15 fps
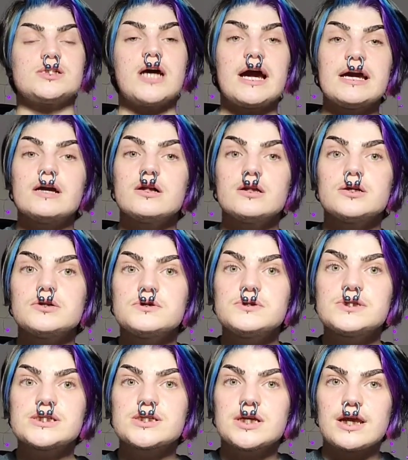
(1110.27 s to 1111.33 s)
Tight
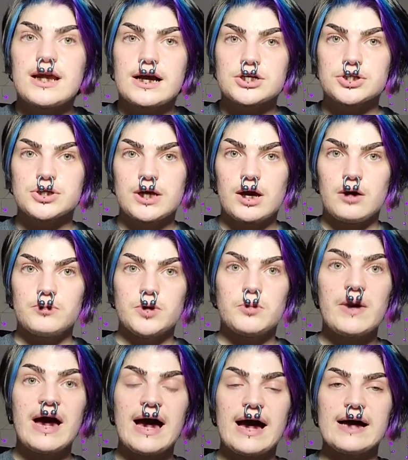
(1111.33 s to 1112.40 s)
clothes can actually help you
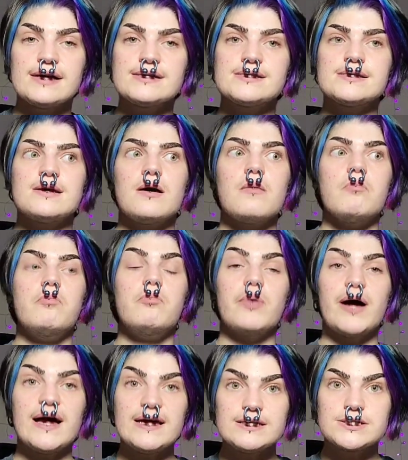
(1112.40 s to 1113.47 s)
pass,
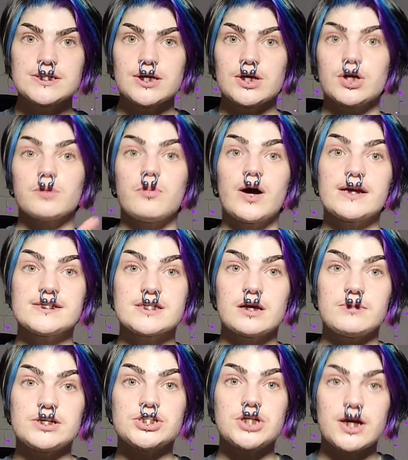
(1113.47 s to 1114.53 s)
but your body's
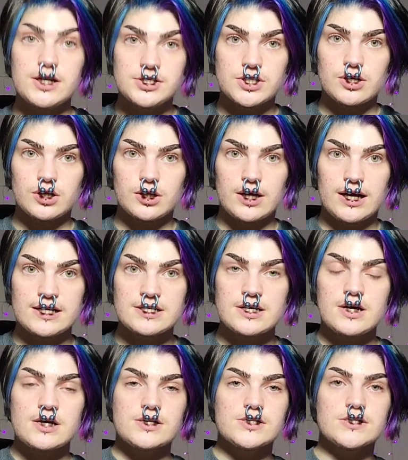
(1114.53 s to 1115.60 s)
going to be changing a lot.
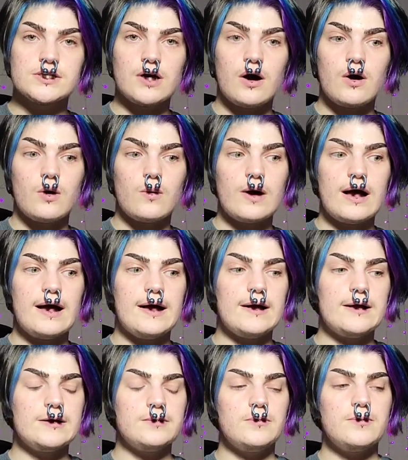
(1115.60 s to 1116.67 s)
So
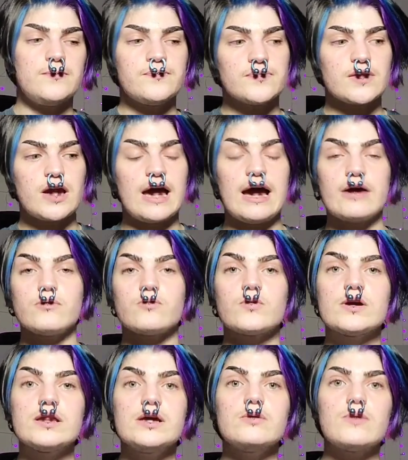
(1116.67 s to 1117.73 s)
I
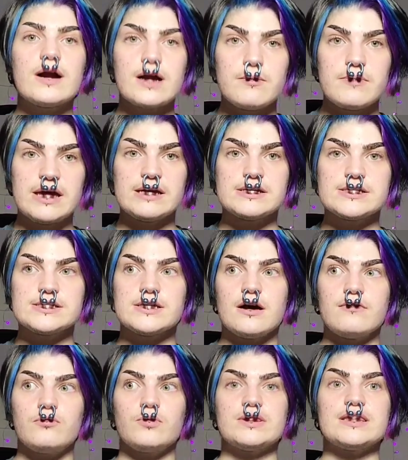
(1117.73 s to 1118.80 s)
really recommend
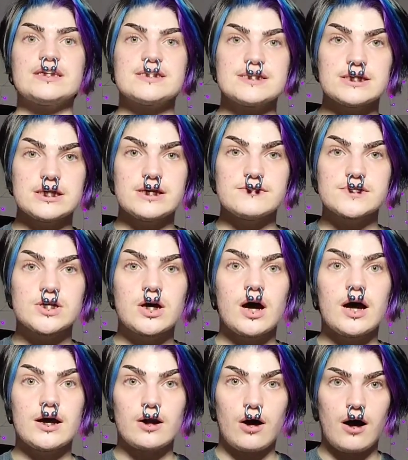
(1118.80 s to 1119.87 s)
stuff with the sleeves
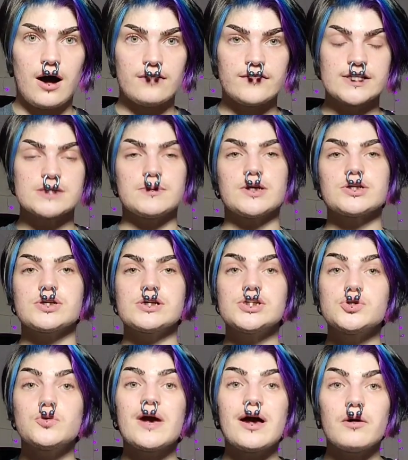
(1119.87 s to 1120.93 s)
cut off, especially
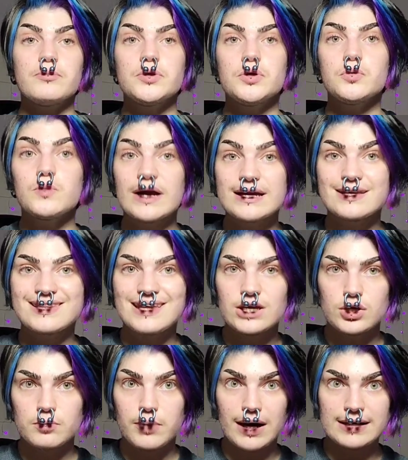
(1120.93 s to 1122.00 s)
to help you
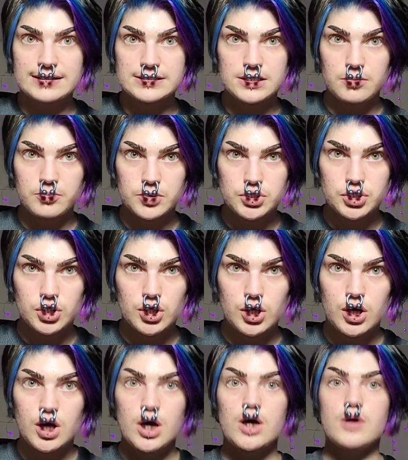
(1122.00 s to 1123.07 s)
regulate your body temperature.